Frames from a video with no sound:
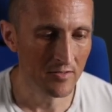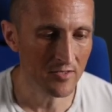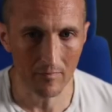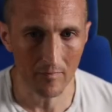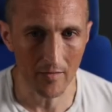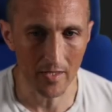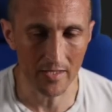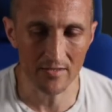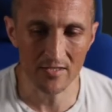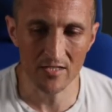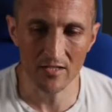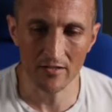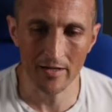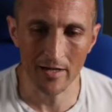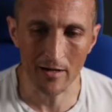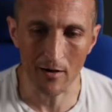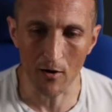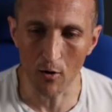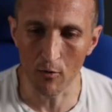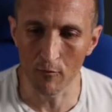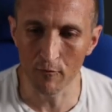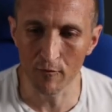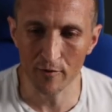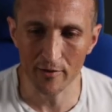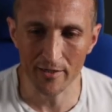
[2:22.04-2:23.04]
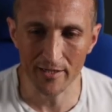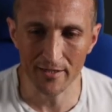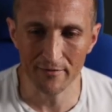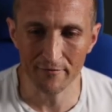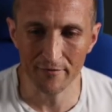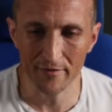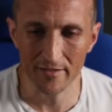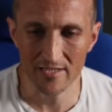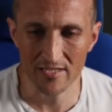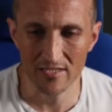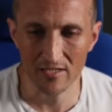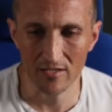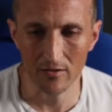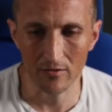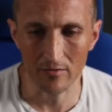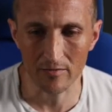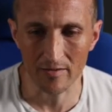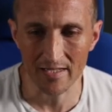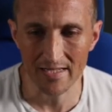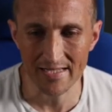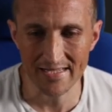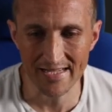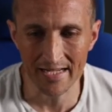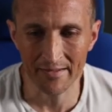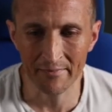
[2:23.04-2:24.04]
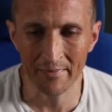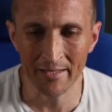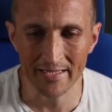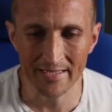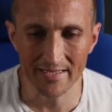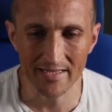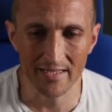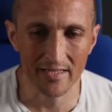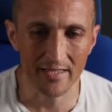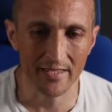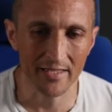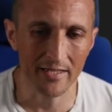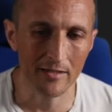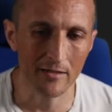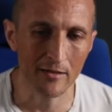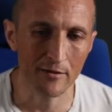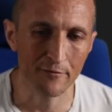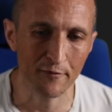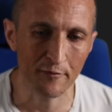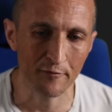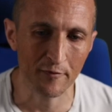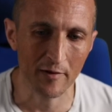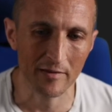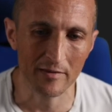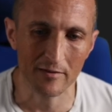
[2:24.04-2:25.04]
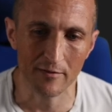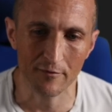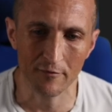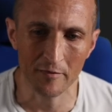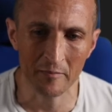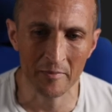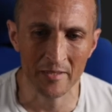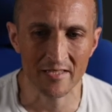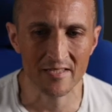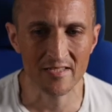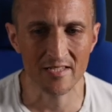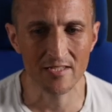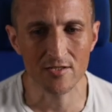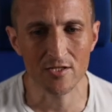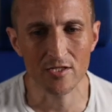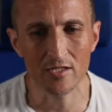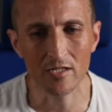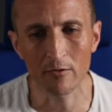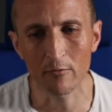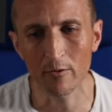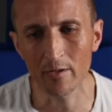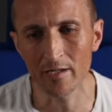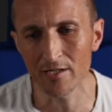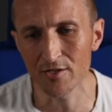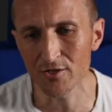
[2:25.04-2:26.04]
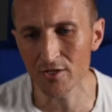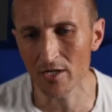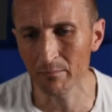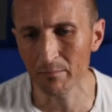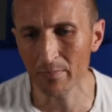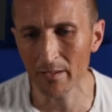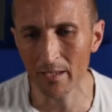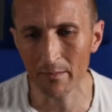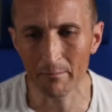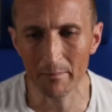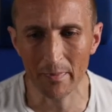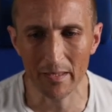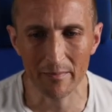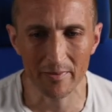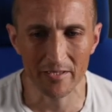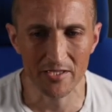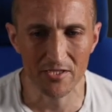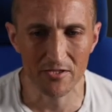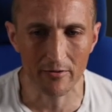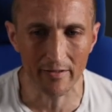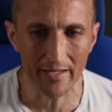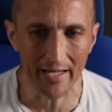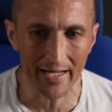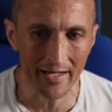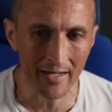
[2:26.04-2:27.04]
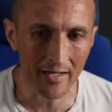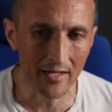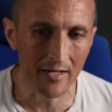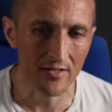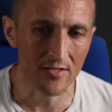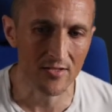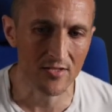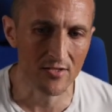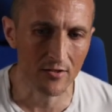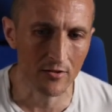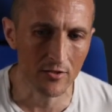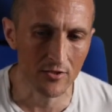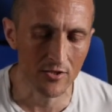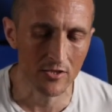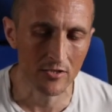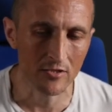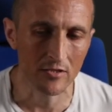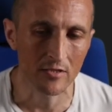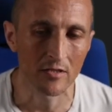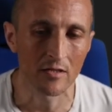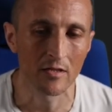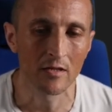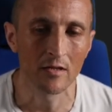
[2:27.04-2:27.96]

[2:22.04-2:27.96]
And so yeah, over in VS Code, same idea here. If I've got the Vim extension, I want to jump up maybe to Inc search.